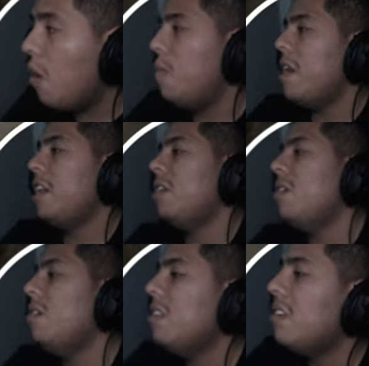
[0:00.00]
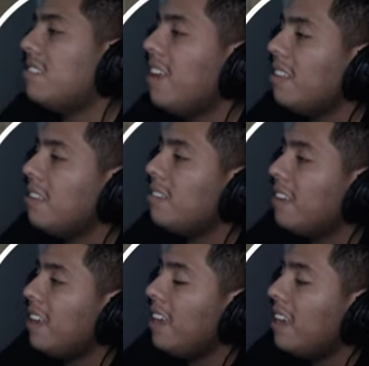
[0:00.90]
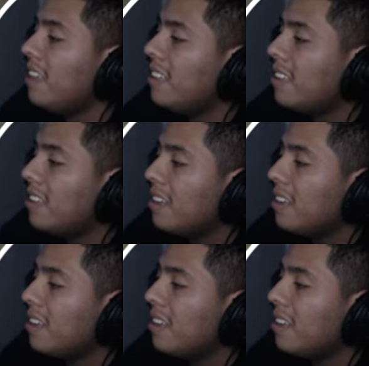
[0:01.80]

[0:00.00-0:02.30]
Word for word: my goodness, not this again.